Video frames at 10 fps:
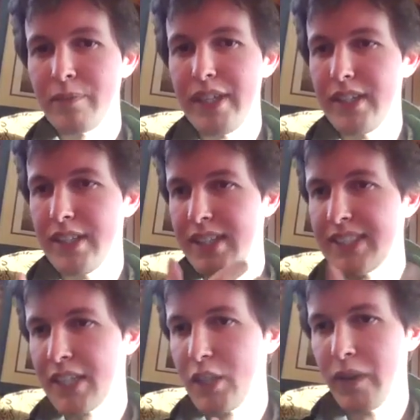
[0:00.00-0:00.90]
in
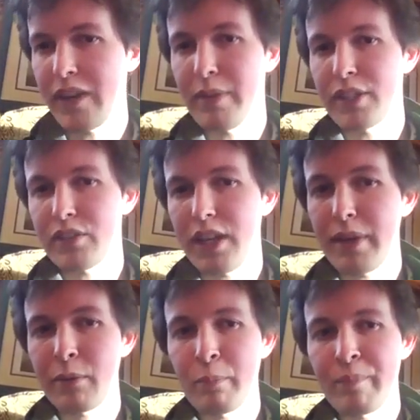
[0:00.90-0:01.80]
exactly the way I've been
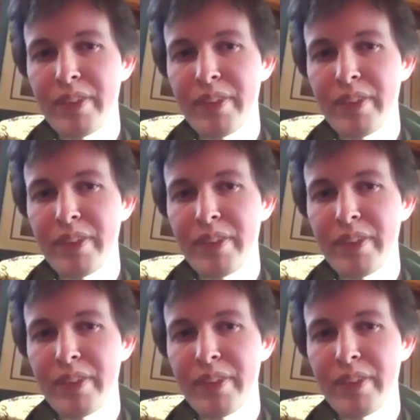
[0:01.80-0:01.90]
describing.